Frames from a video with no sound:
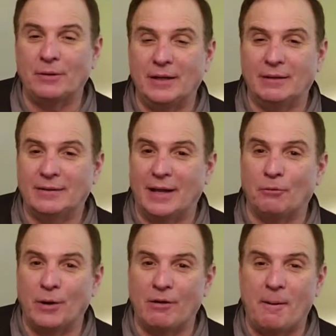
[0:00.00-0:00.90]
get
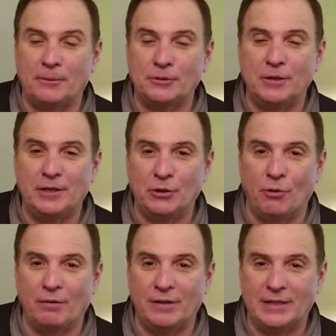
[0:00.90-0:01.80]
that rare opportunity to
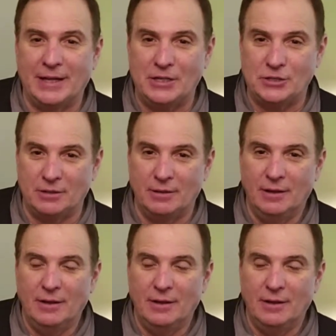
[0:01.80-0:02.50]
go on vacation,